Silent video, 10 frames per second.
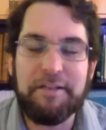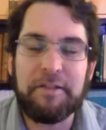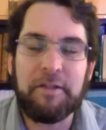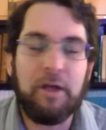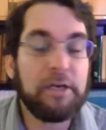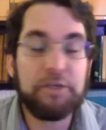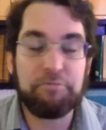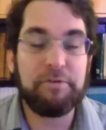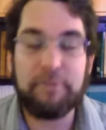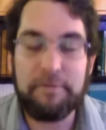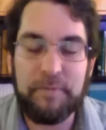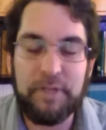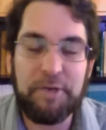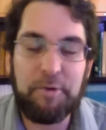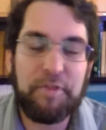longest river
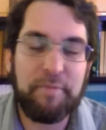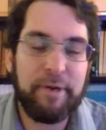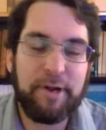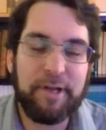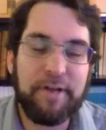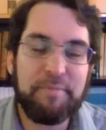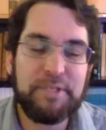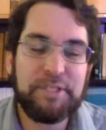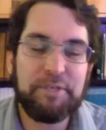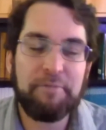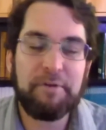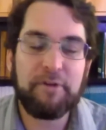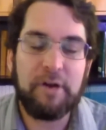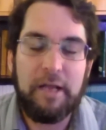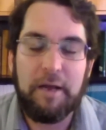in North America, the Missouri
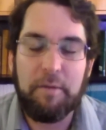River,